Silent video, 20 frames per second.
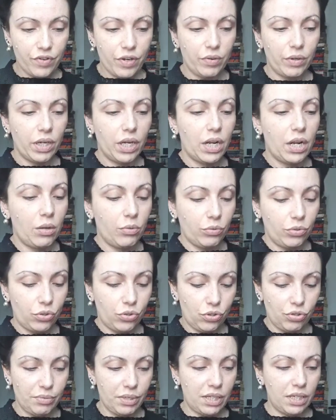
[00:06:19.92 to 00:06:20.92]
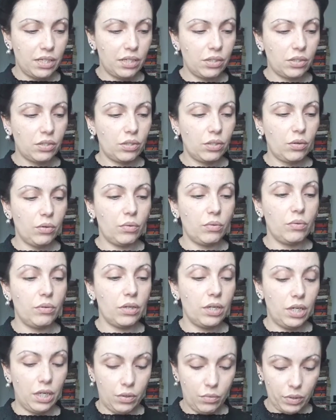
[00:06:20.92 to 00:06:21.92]
very close to me. So
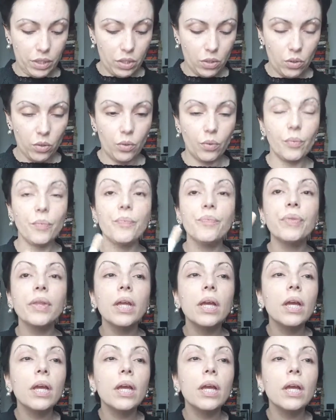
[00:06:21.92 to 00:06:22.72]
here we go.